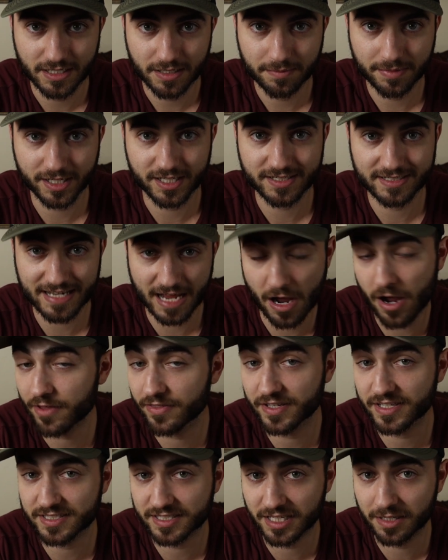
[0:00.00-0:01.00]
because now I
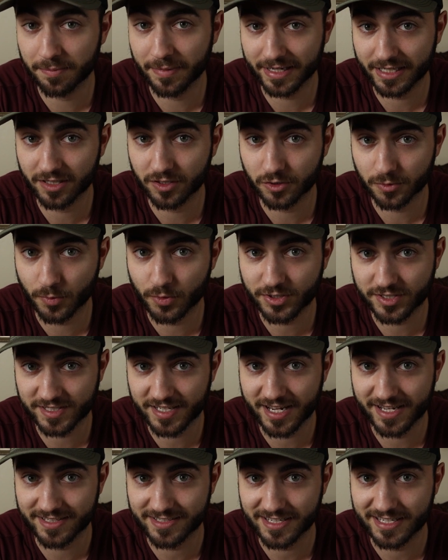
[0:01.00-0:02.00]
think it's gonna make a little more
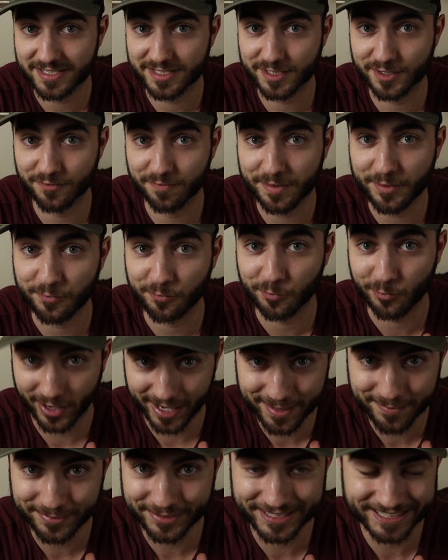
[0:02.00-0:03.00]
sense instead of me
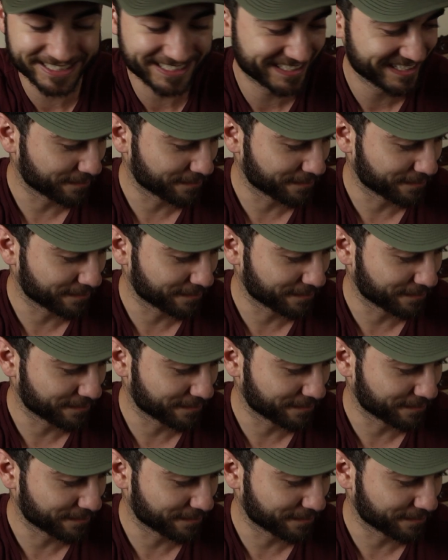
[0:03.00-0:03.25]
rambling,